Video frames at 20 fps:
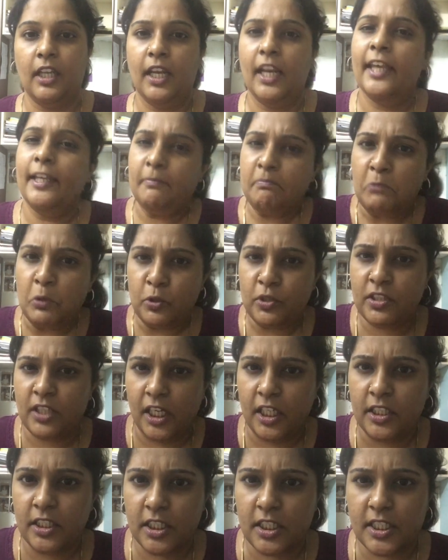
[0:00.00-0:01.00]
Like most
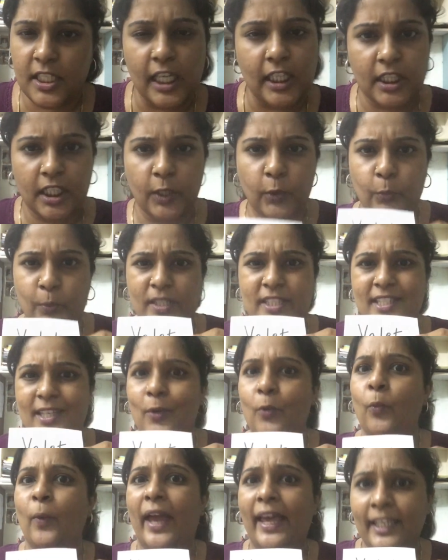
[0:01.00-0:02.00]
Indians, I think we
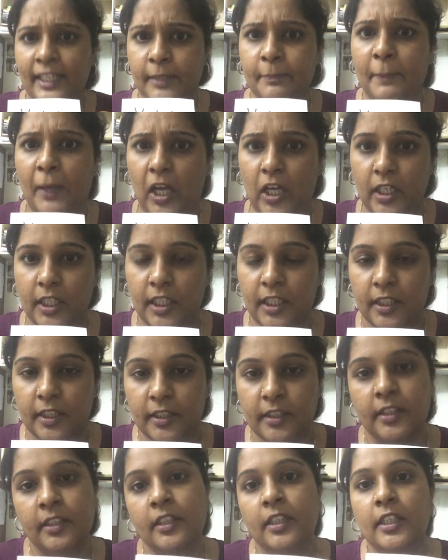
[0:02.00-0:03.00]
say valet parking.
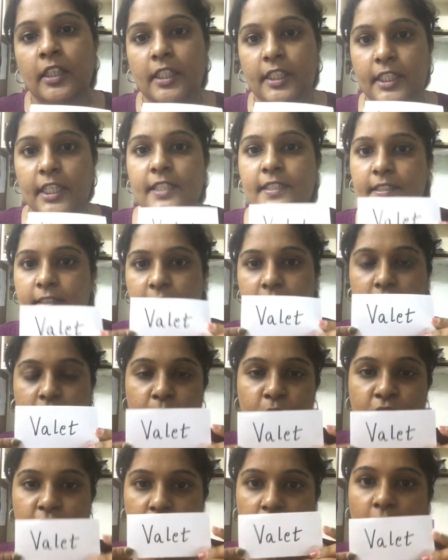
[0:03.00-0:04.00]
Yes, it's
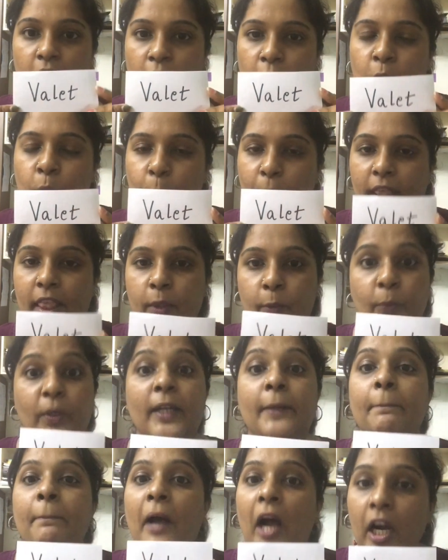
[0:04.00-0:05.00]
used along with the
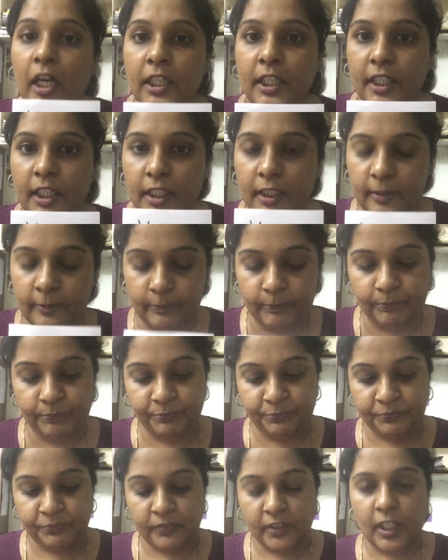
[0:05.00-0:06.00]
word parking.
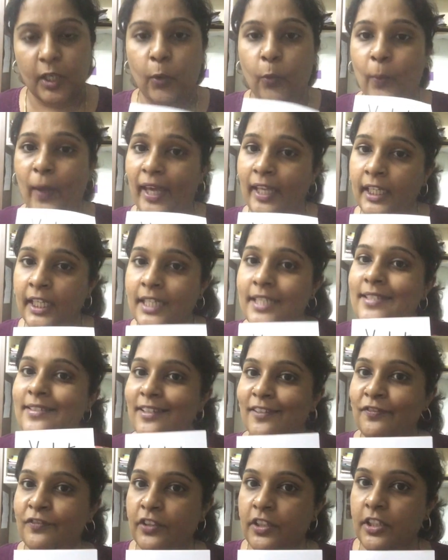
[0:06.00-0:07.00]
Valet is
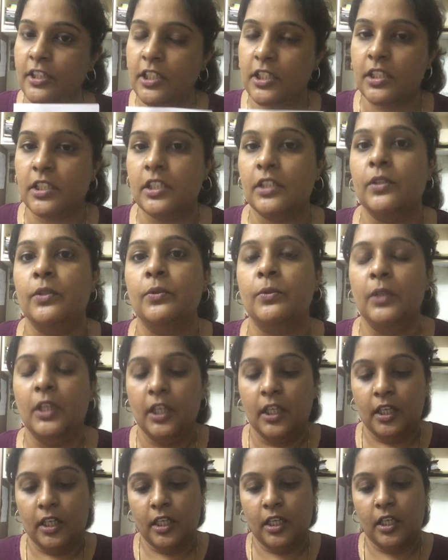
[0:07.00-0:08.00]
referred to
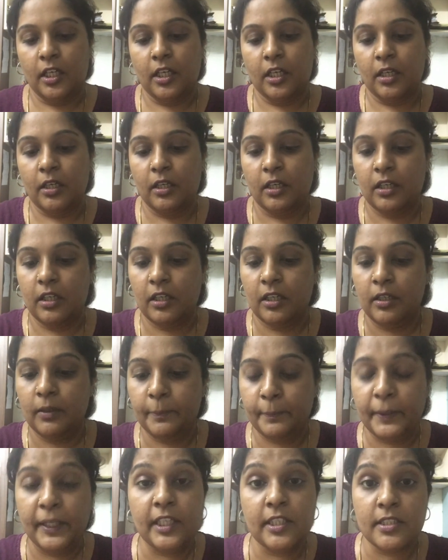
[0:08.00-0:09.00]
a
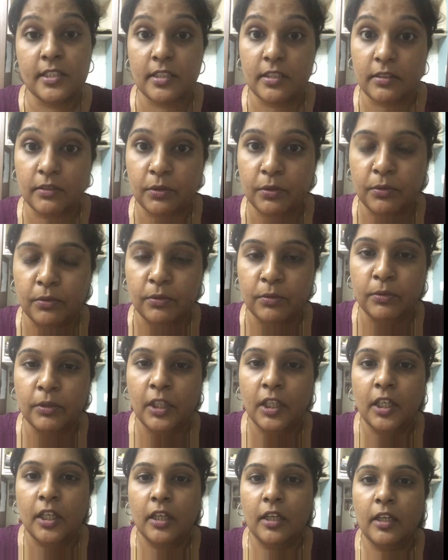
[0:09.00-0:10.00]
person who
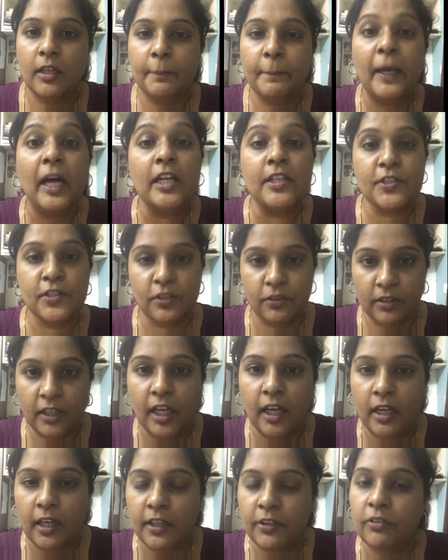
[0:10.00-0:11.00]
parks your
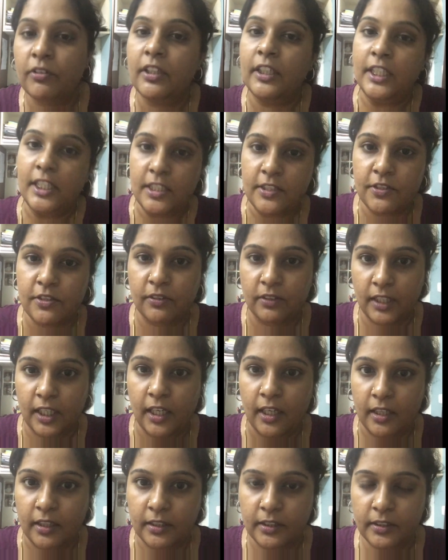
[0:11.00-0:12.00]
car or cleans your
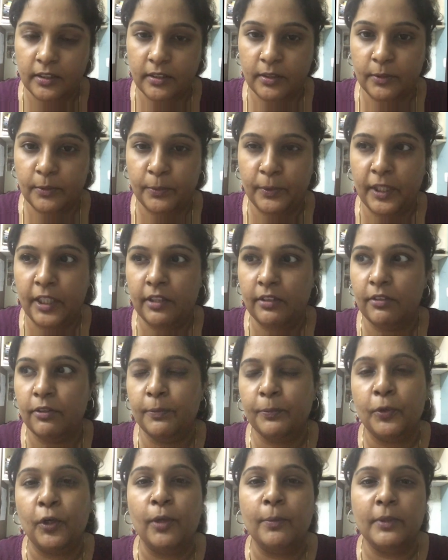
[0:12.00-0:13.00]
car when you're
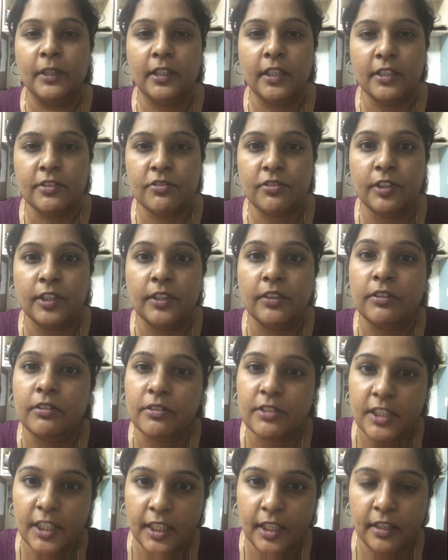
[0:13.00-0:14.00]
probably entering a
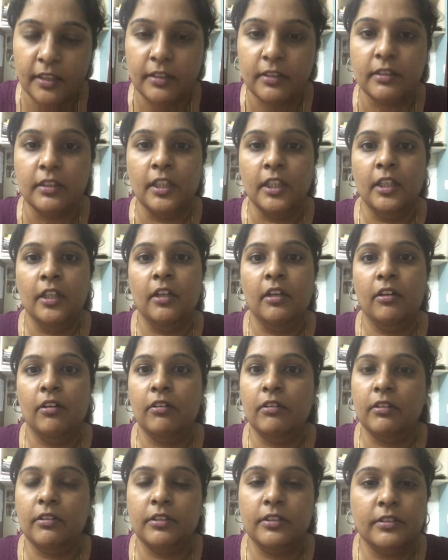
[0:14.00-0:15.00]
hotel
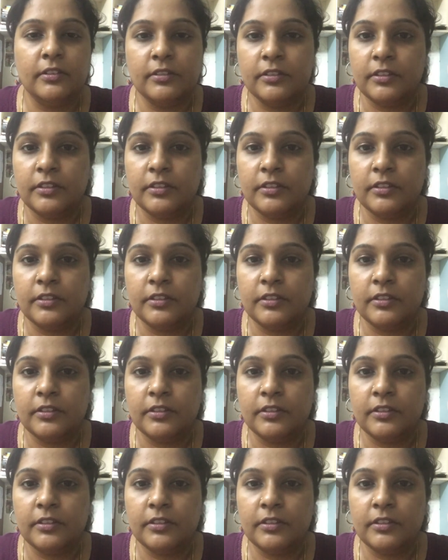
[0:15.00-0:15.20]
or